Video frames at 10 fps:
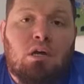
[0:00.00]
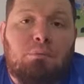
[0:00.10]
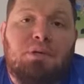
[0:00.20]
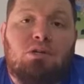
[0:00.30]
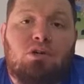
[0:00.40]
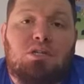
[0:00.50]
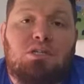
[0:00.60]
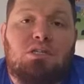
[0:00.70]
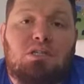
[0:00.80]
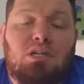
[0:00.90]
Be
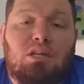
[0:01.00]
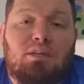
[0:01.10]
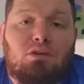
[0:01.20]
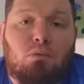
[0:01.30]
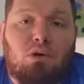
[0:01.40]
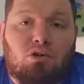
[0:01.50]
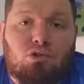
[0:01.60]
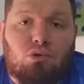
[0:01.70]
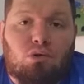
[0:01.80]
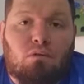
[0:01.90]
interesting to see if this
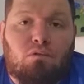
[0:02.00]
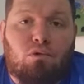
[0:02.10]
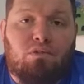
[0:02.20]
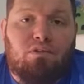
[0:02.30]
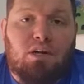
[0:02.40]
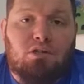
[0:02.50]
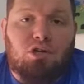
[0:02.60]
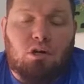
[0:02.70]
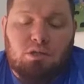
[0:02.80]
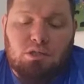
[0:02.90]
works or not for the
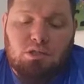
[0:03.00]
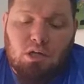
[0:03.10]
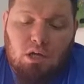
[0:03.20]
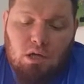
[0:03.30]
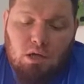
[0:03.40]
franchise.